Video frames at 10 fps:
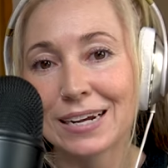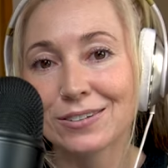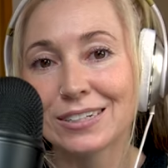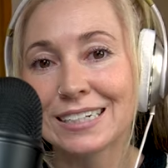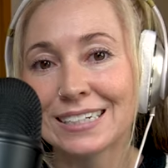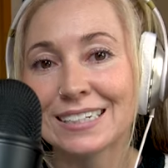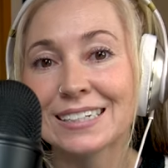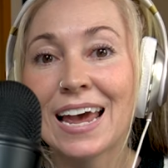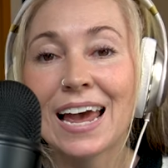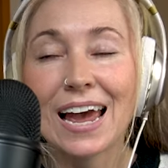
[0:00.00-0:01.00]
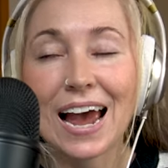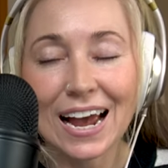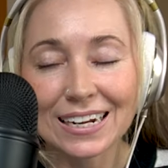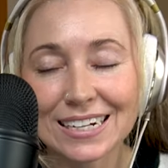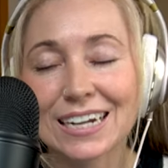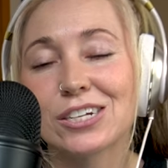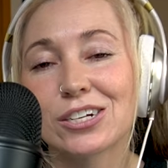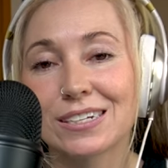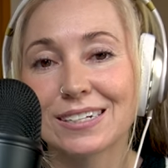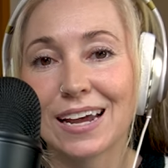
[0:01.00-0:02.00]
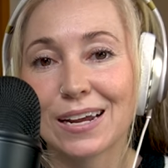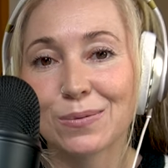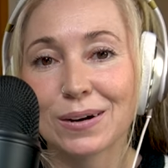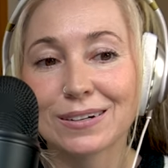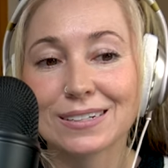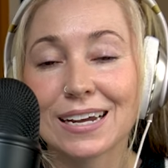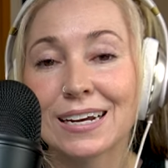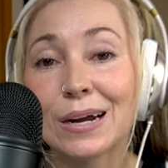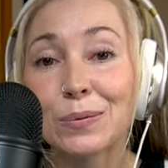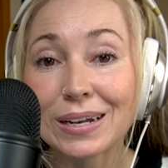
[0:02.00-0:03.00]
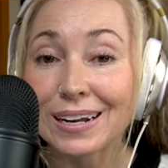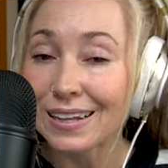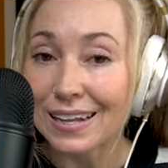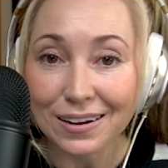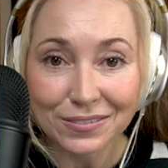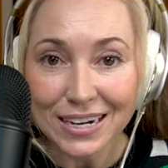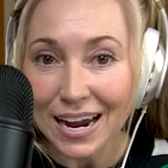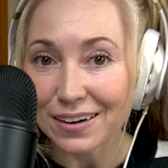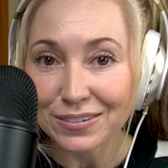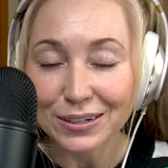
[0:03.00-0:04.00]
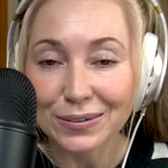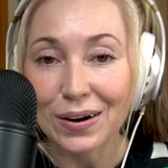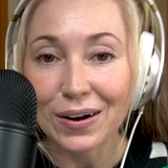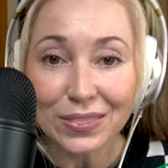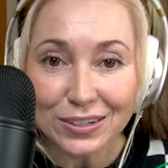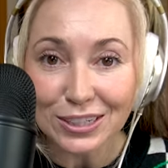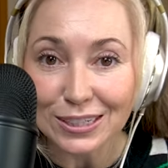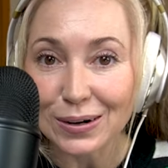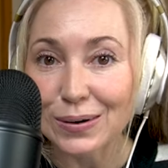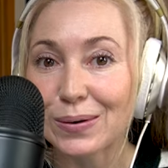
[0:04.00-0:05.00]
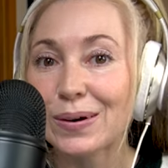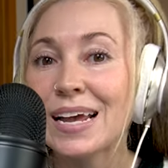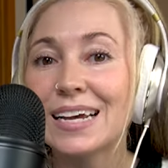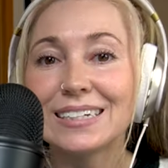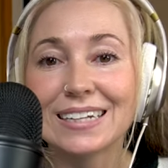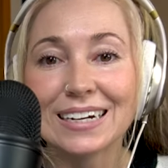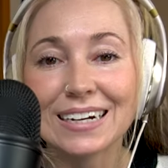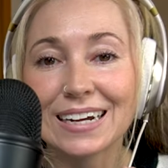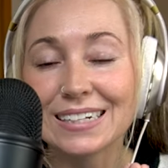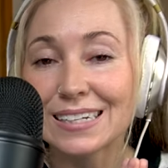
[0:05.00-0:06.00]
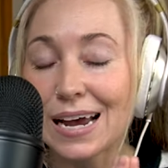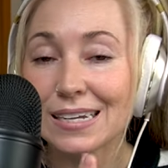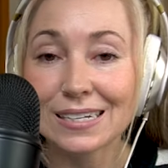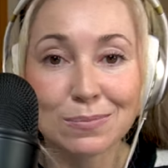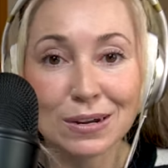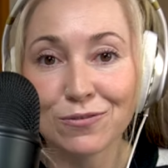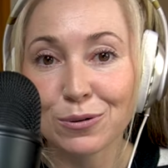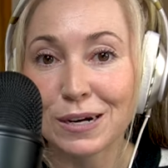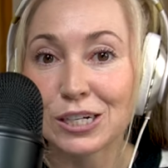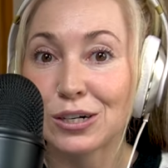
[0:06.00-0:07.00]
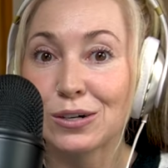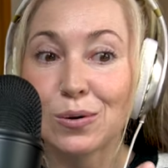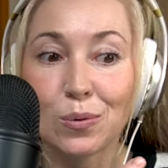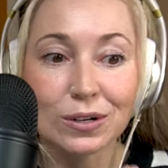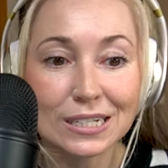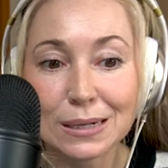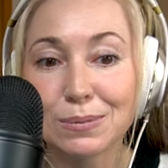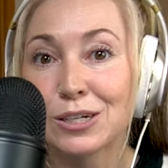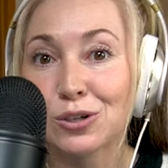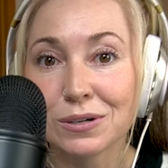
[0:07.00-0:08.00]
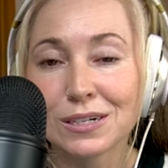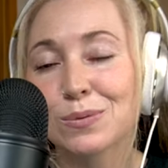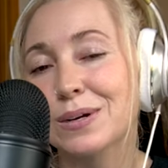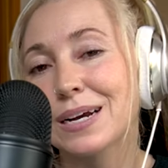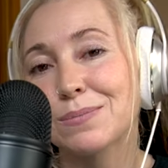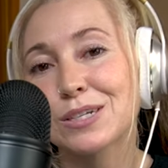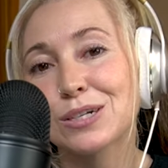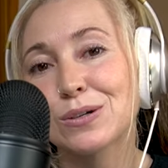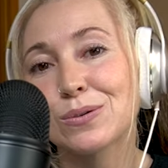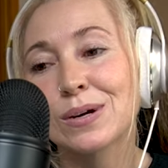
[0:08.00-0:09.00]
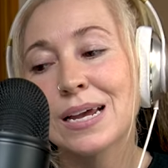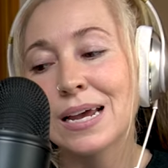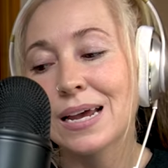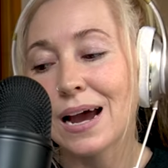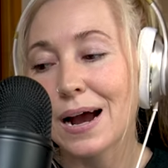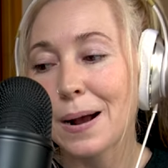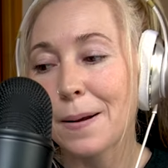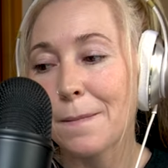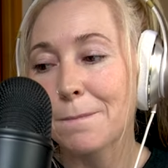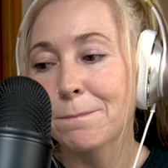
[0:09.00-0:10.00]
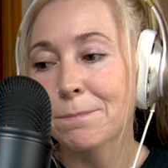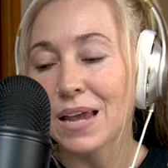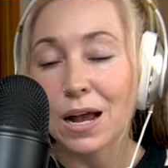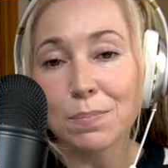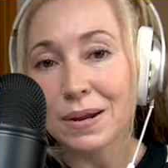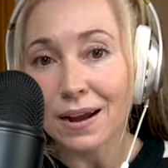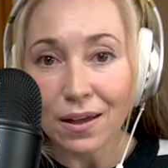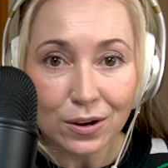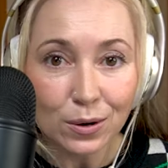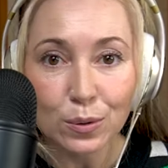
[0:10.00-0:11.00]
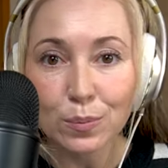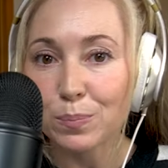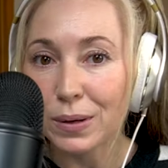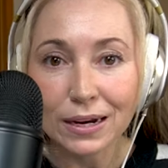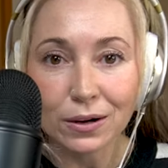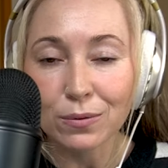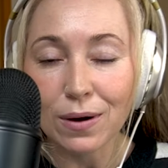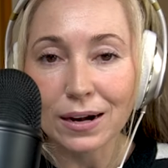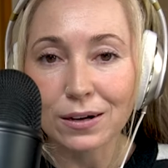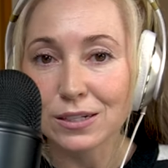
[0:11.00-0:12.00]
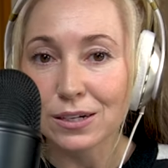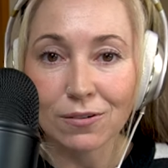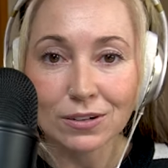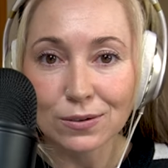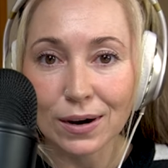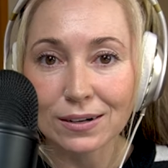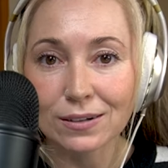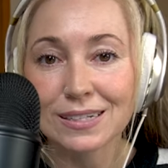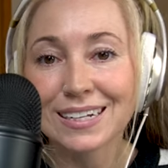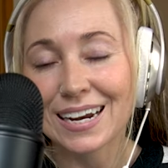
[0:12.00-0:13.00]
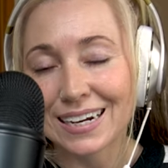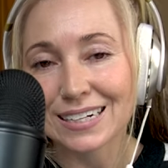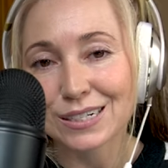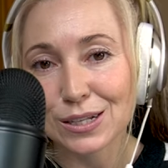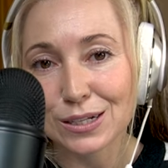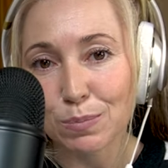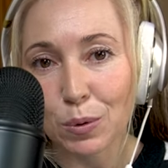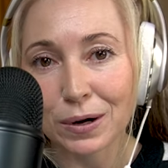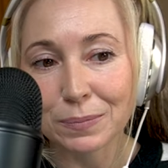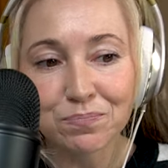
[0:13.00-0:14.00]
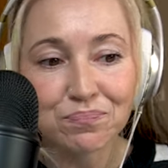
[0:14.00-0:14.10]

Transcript: handle is at Angelisa Edwards, and I would love to have you on the show, sending us some information or tips and tricks when it comes to helping other beginner riders, novice riders getting into the sport.